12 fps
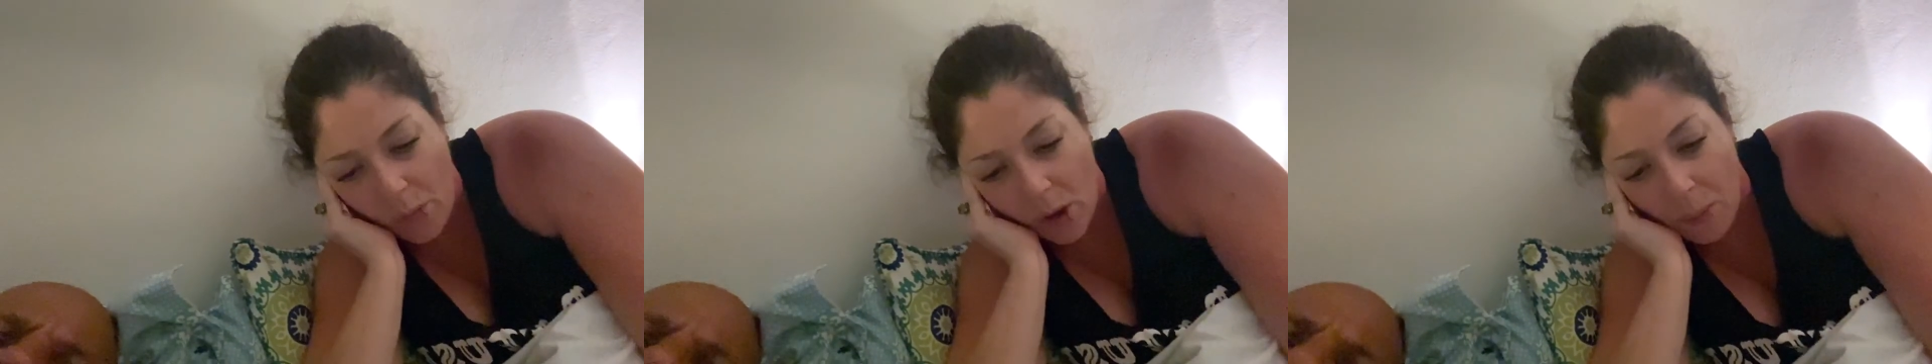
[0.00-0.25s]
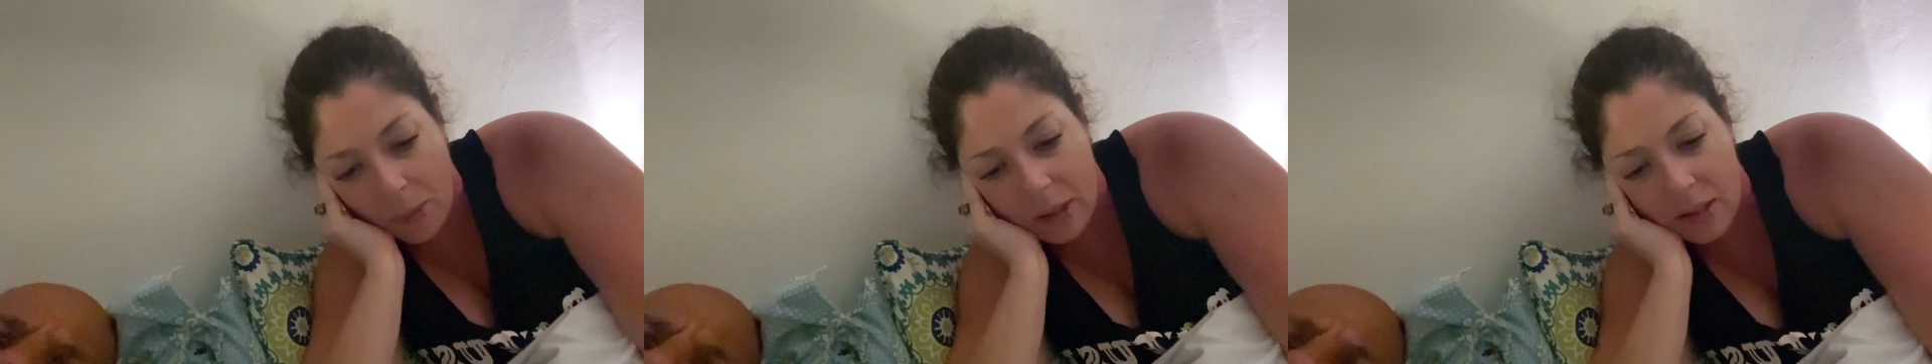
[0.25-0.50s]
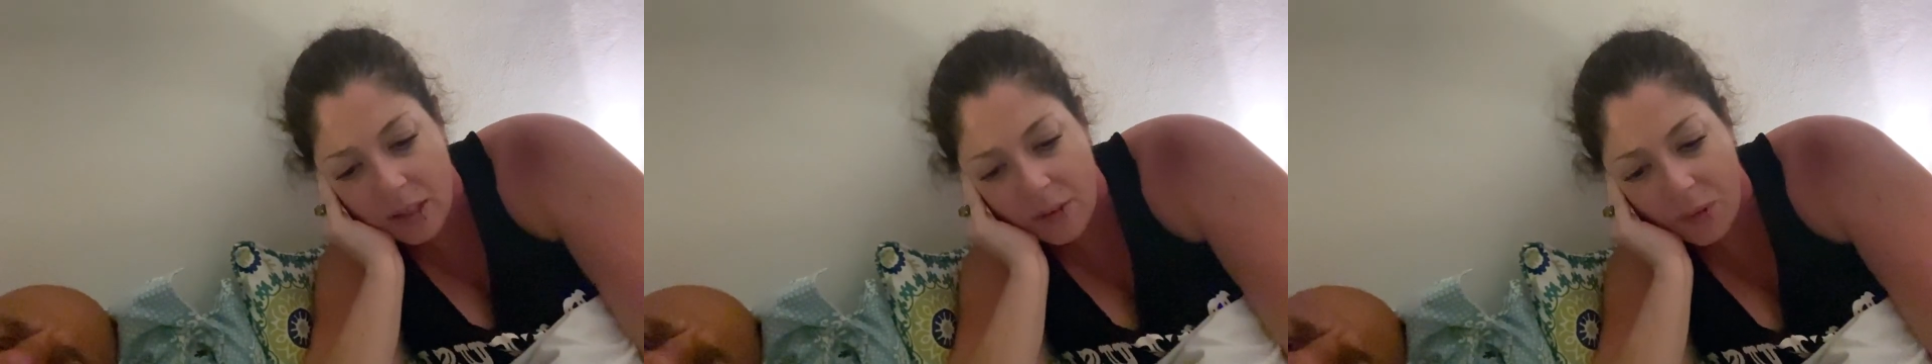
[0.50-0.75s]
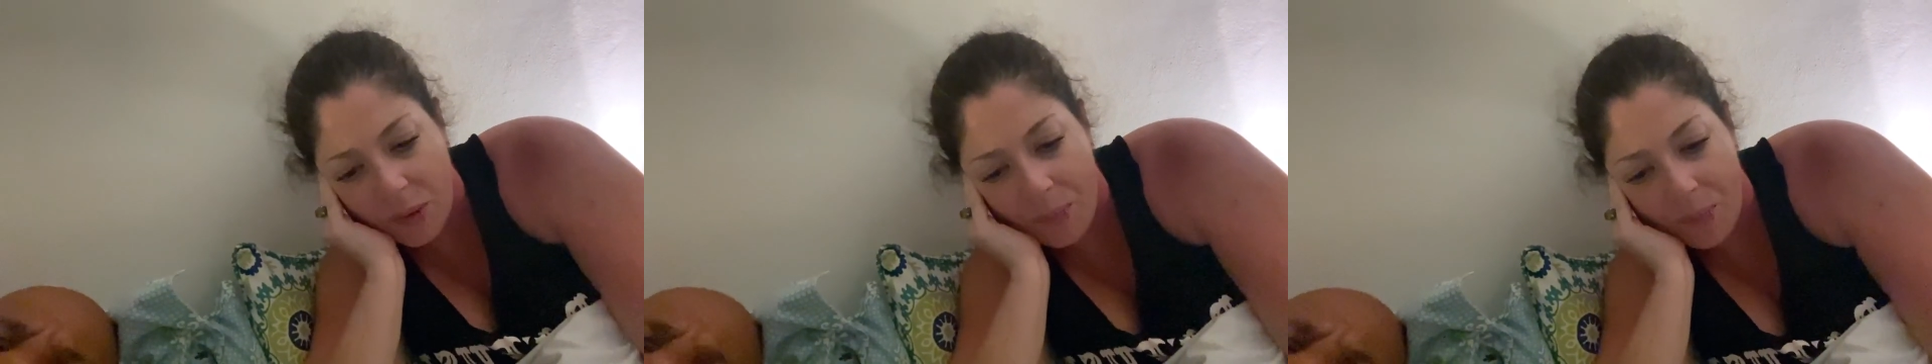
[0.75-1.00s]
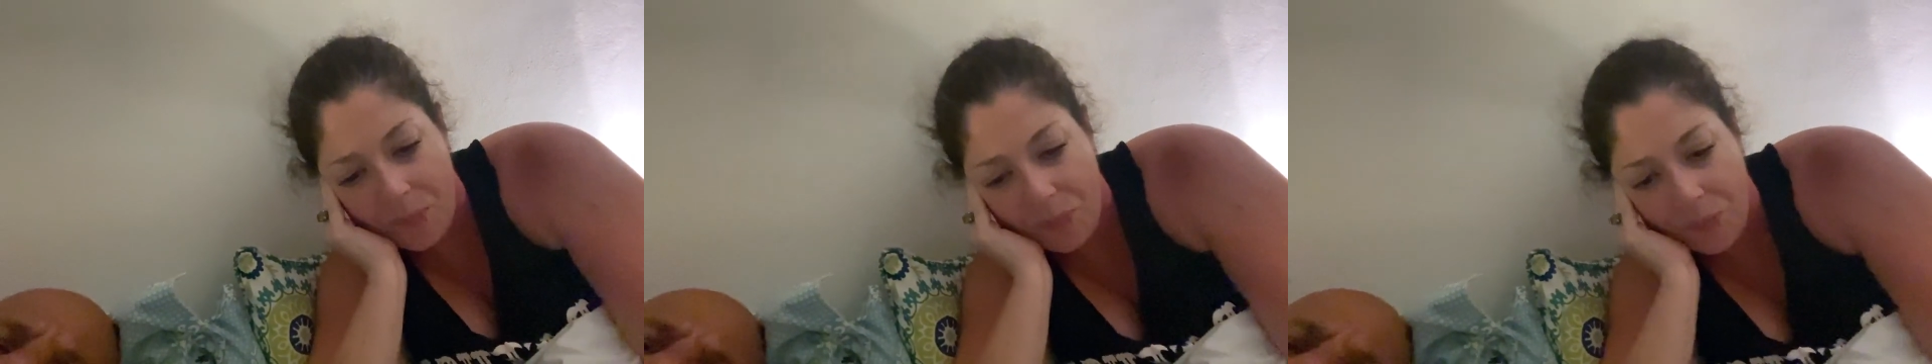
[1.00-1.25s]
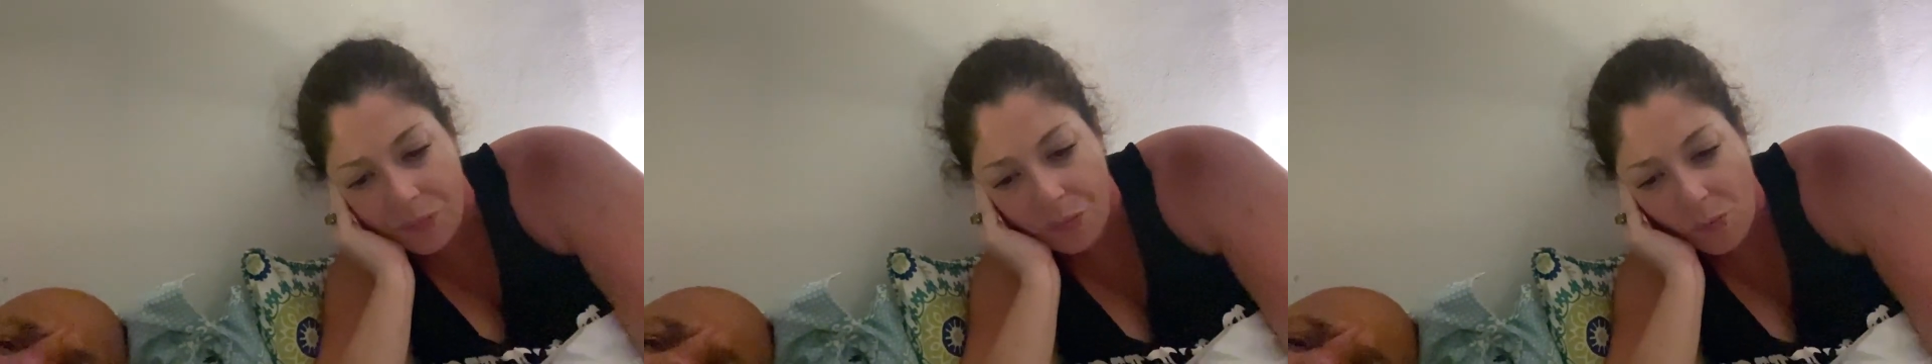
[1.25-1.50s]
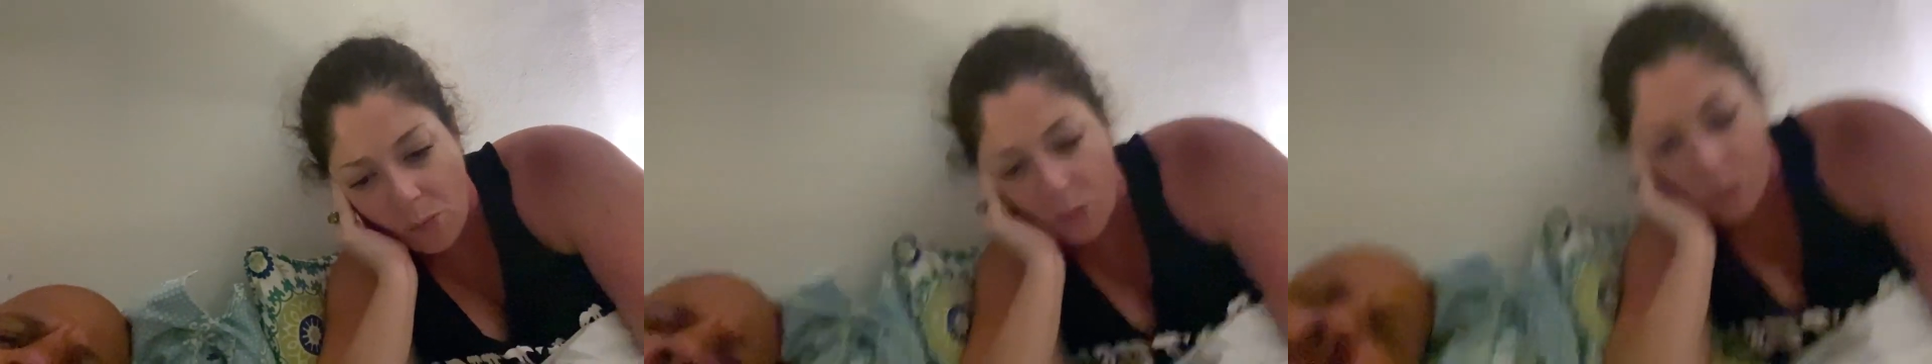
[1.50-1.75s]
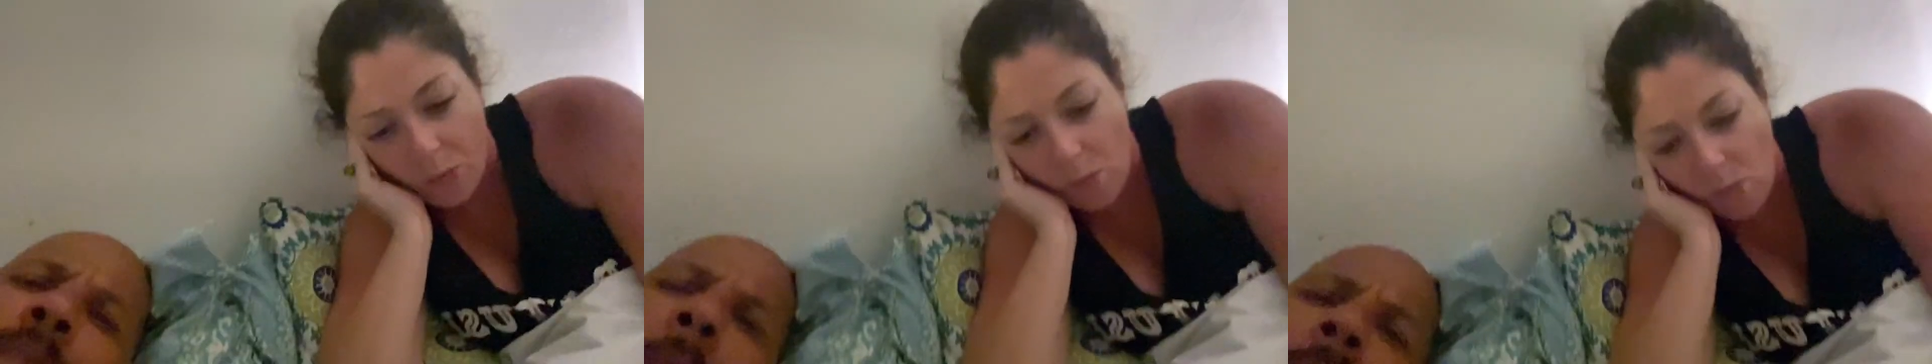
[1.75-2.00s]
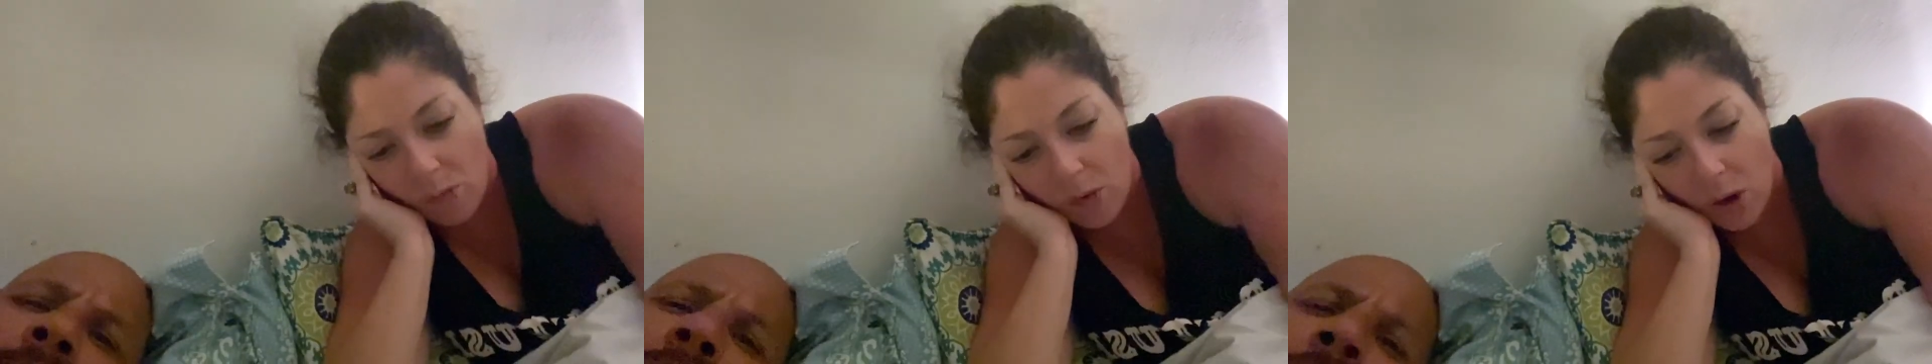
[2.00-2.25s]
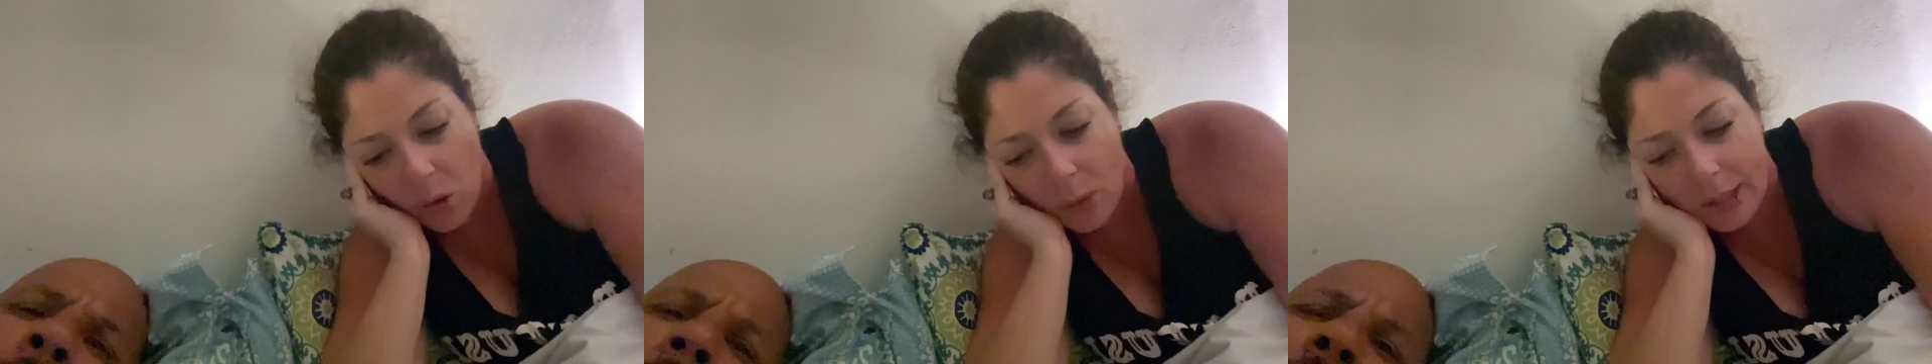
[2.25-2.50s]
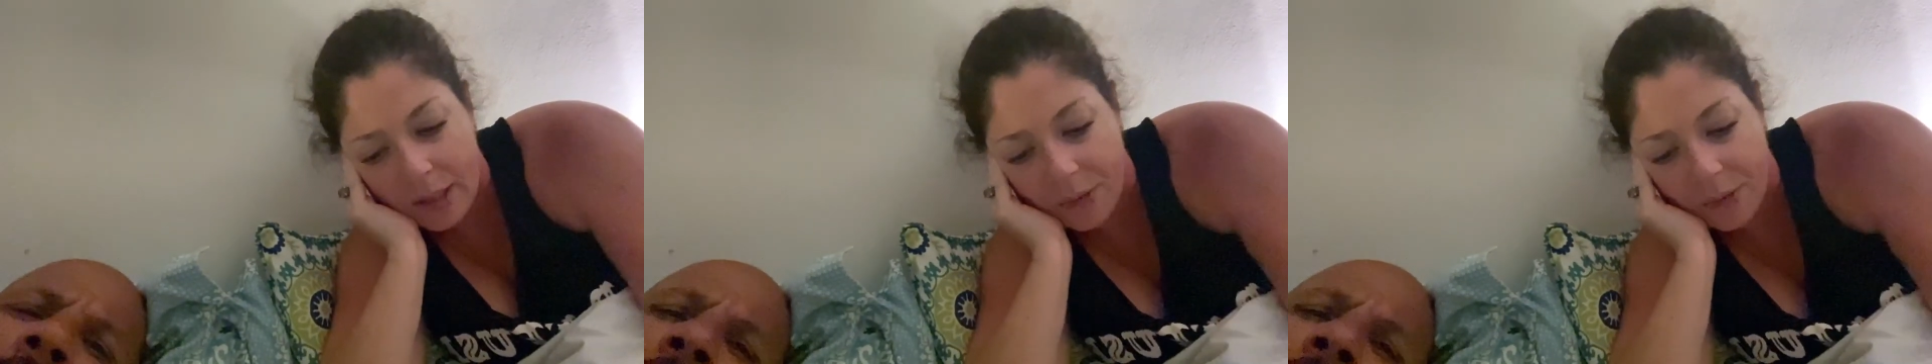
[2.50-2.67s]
But it's different. Quite